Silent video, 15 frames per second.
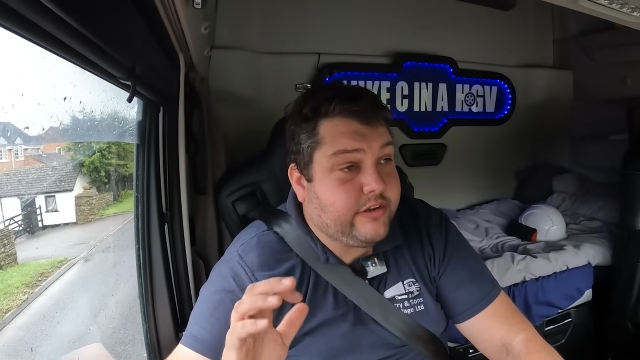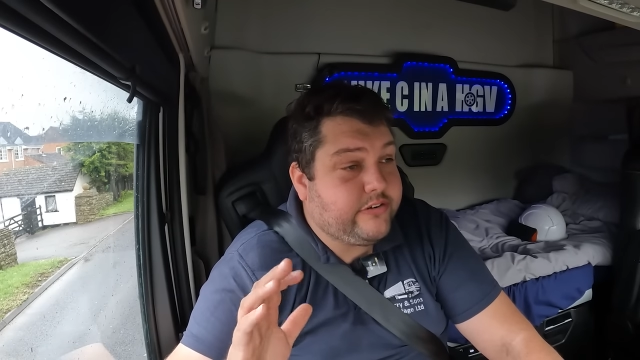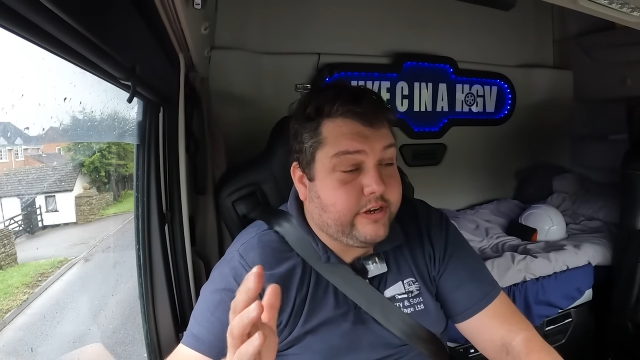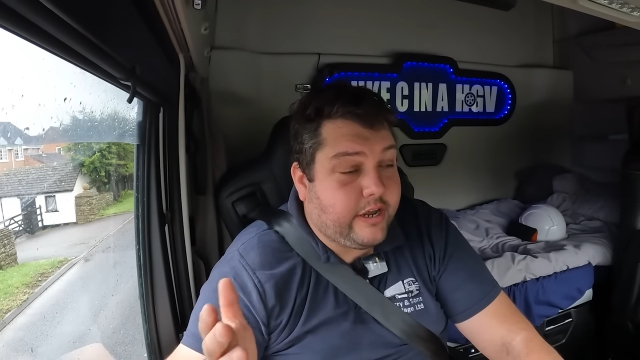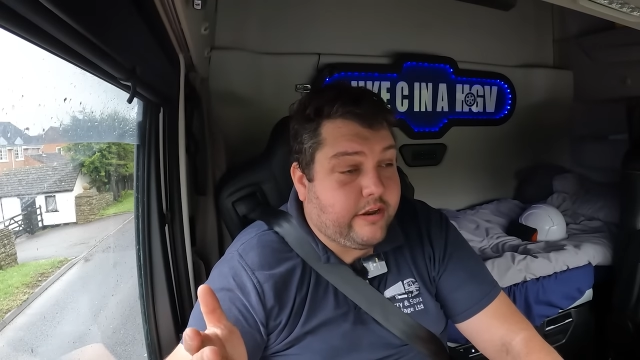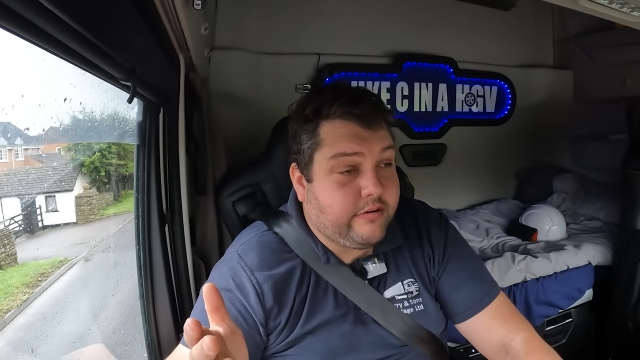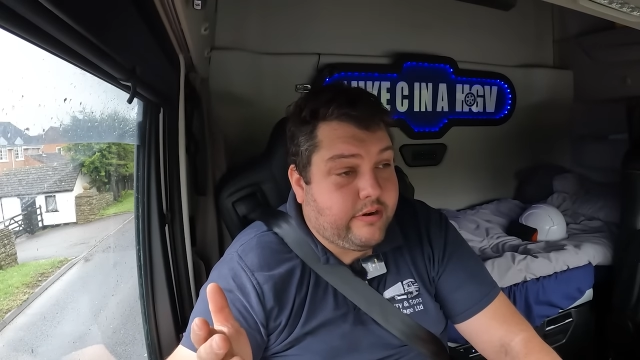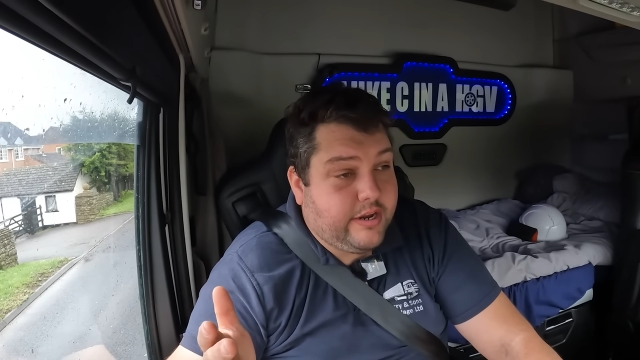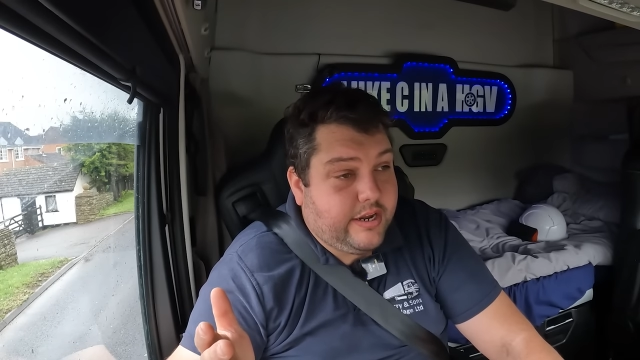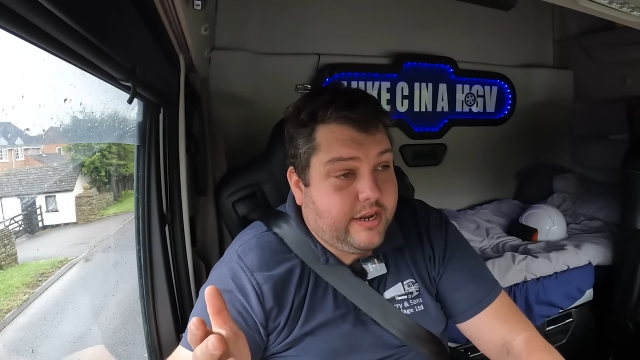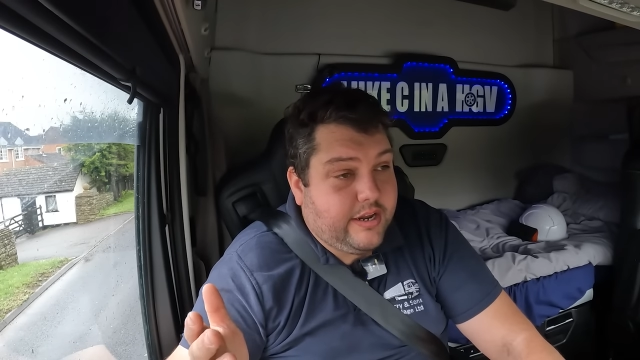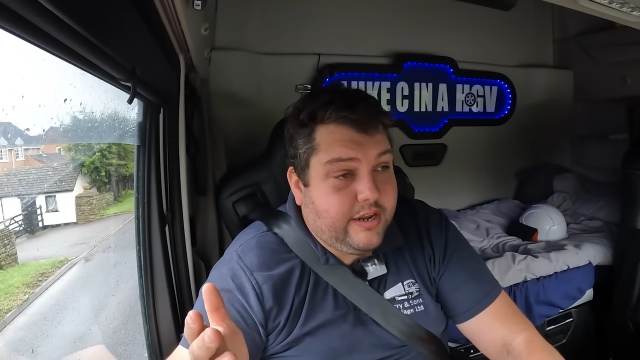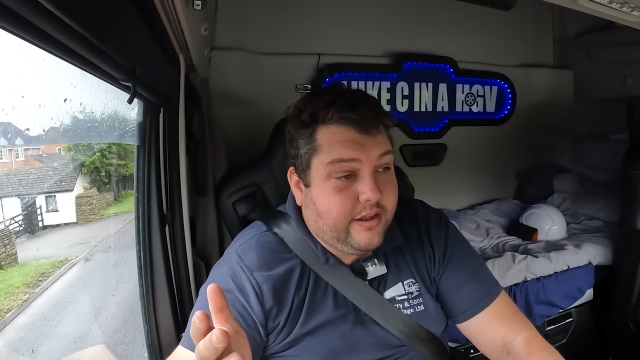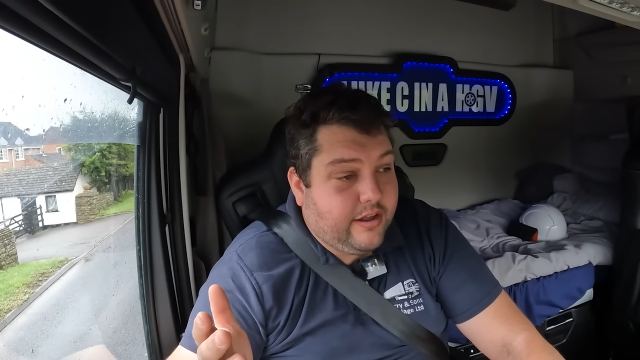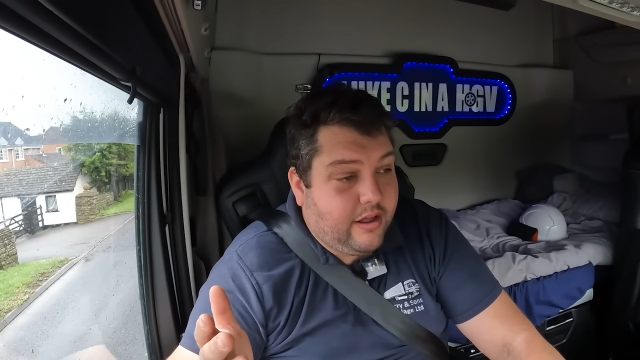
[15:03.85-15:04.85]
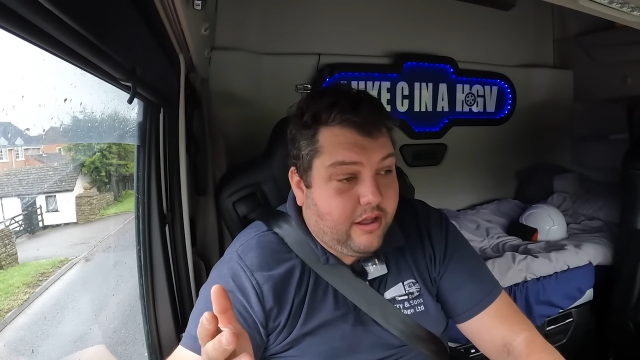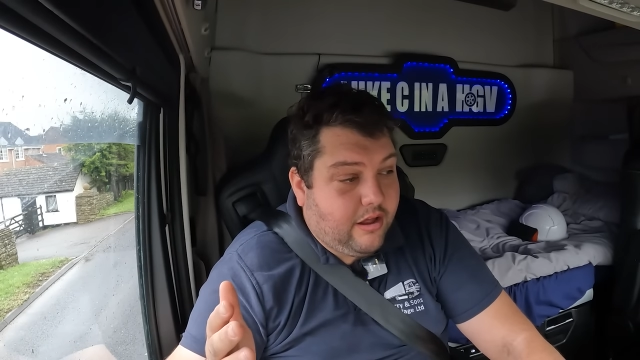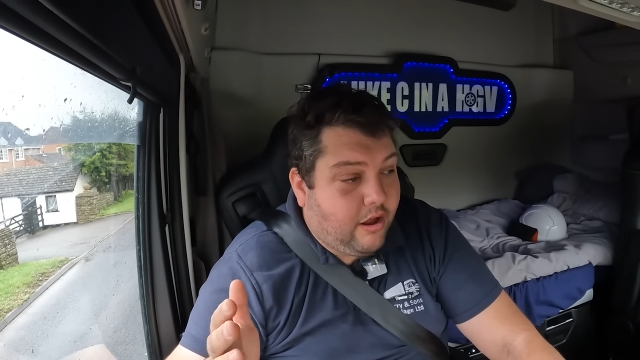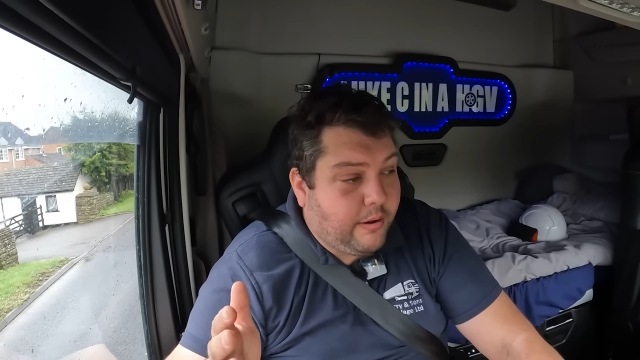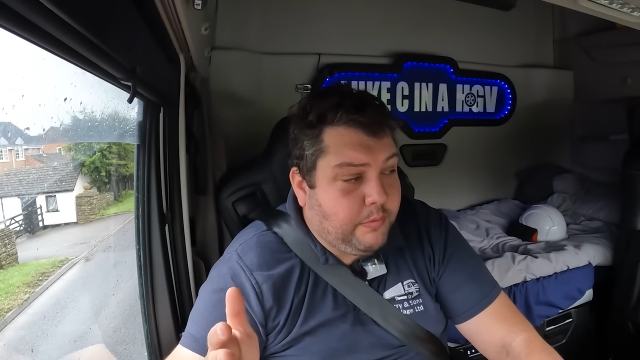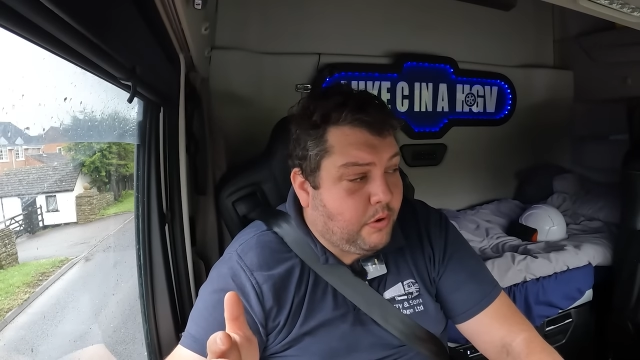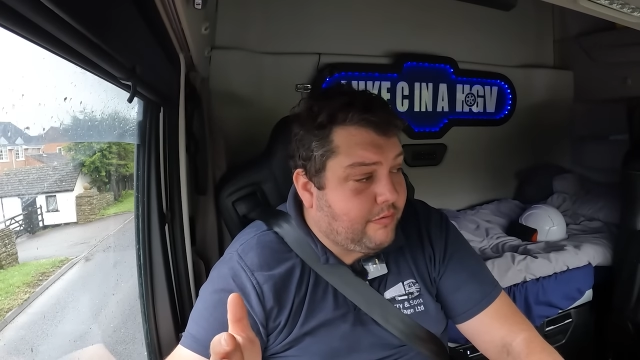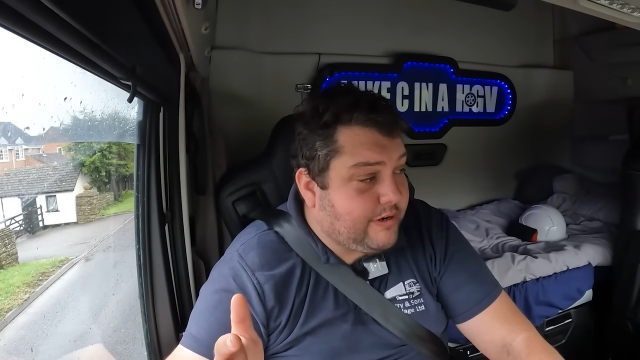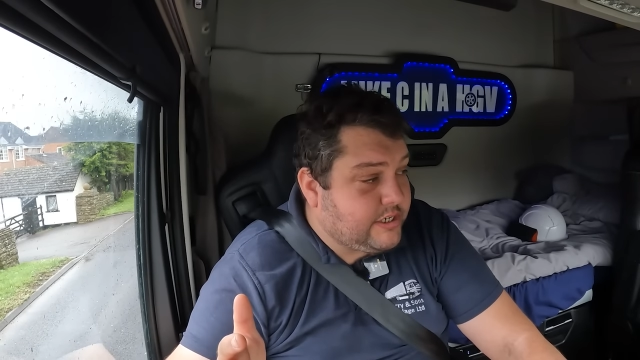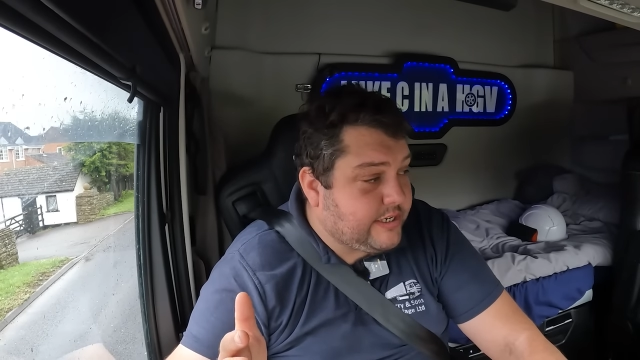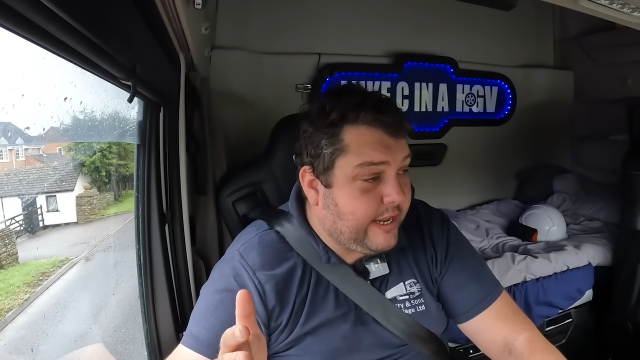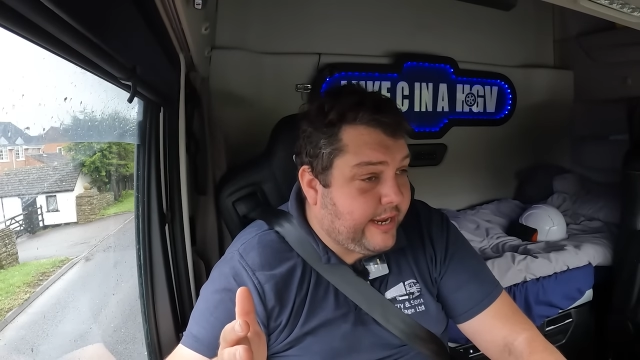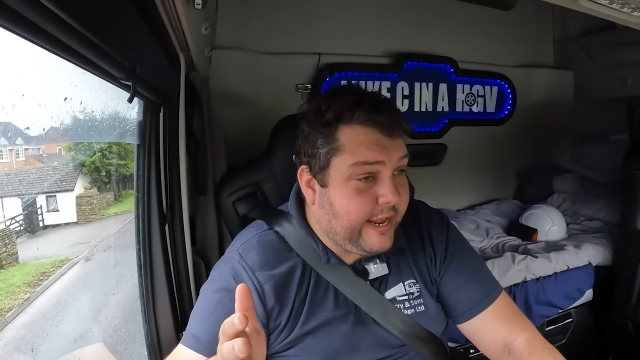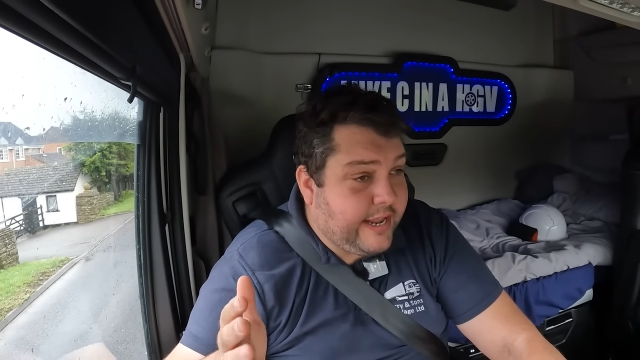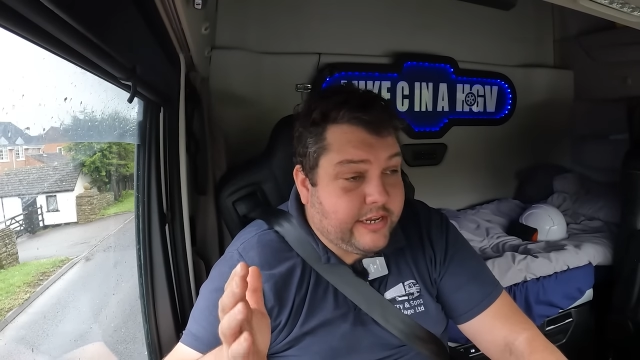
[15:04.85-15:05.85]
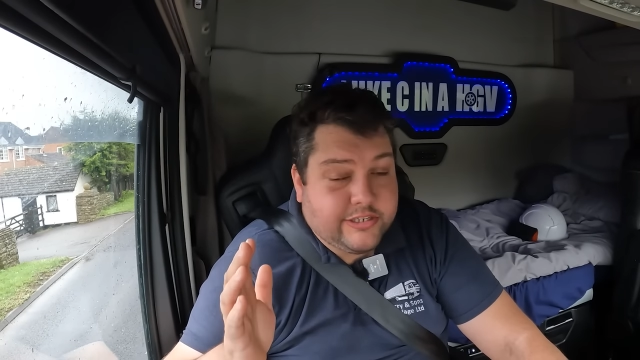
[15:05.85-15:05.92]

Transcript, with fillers: So I'm not risking it.